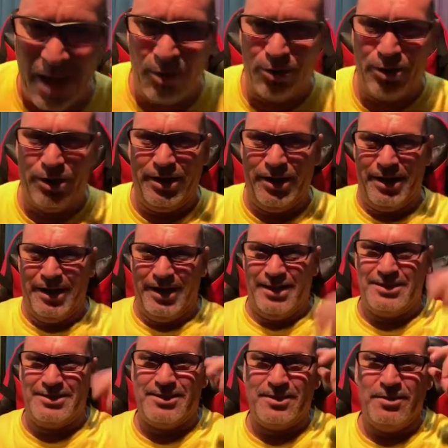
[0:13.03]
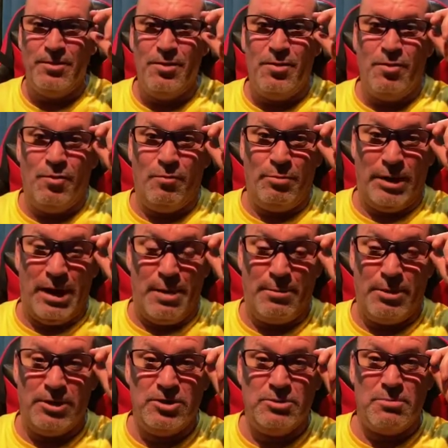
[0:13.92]
good it is, but I'm
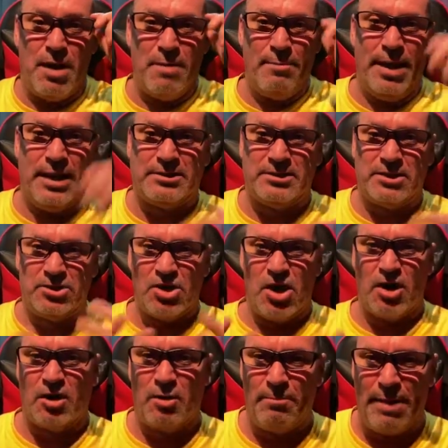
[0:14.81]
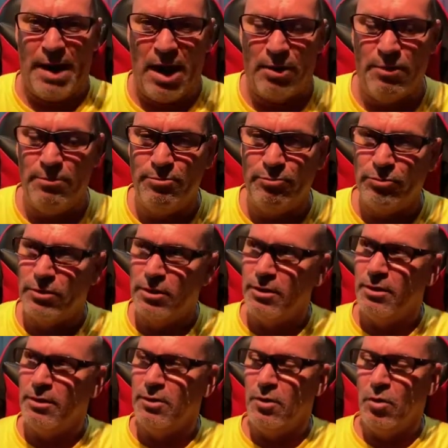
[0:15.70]
going to do my best to talk about
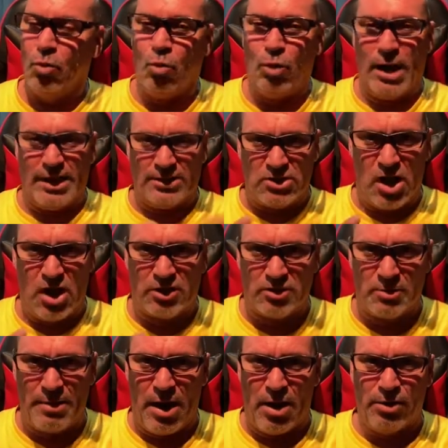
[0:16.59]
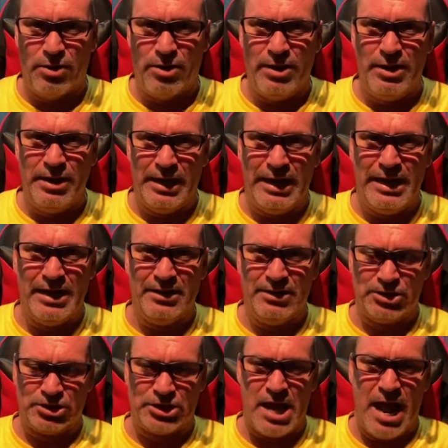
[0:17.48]
what I talked about in
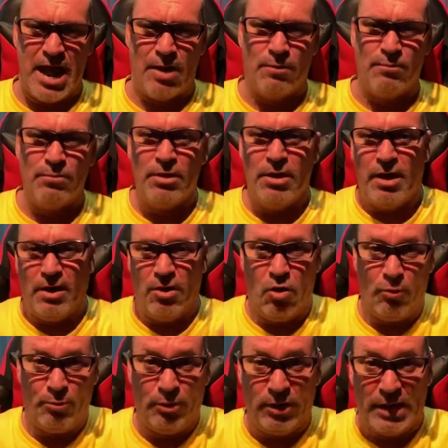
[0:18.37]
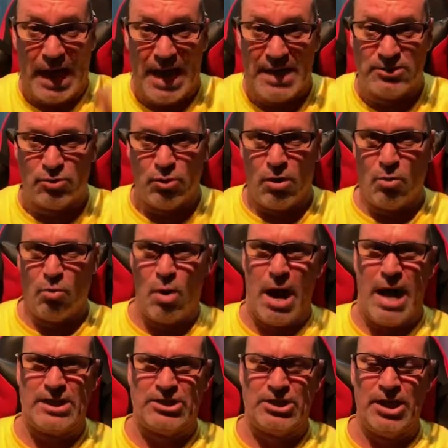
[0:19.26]
English now. And I hope you guys who are
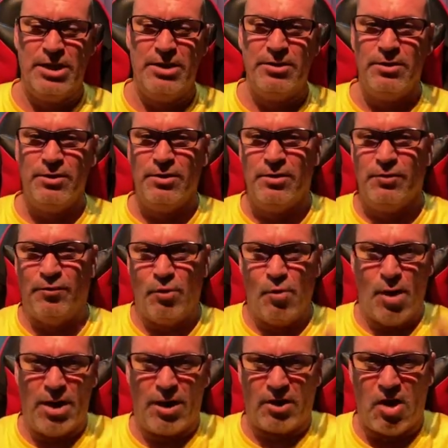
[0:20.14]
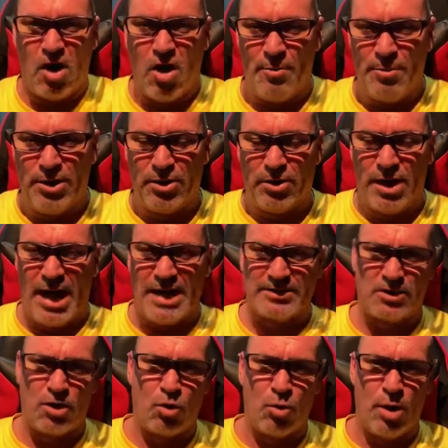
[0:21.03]
watching, if you want to comment or
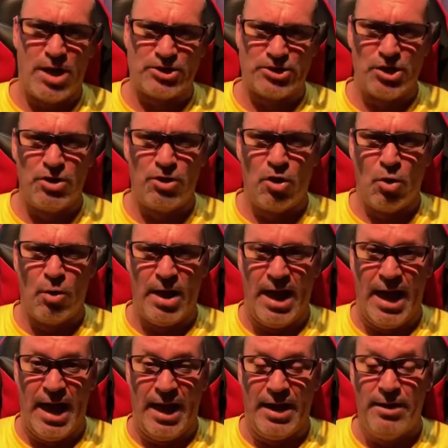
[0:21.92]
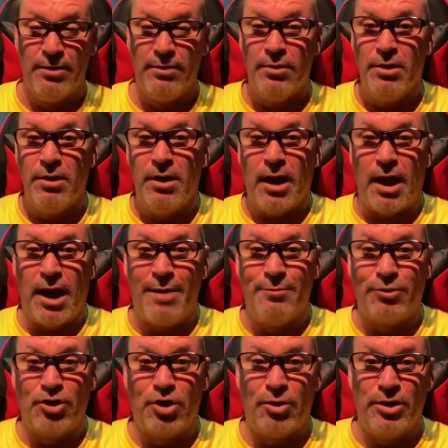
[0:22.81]
ask a question, go ahead.
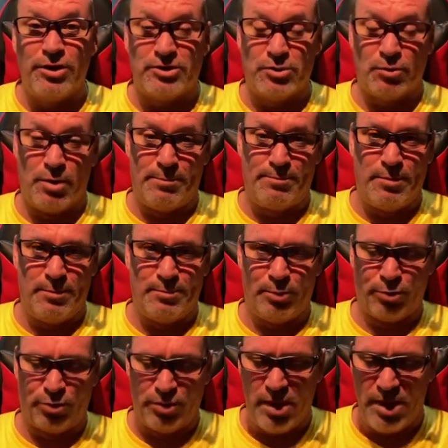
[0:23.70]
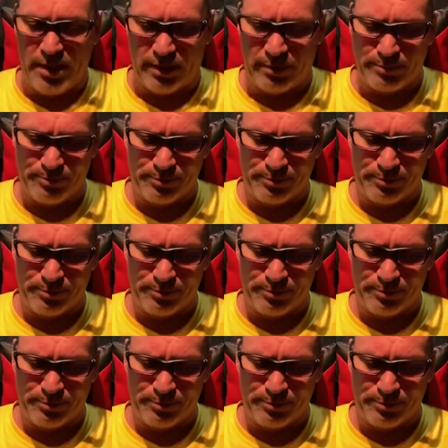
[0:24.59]
I'm curious to what people think.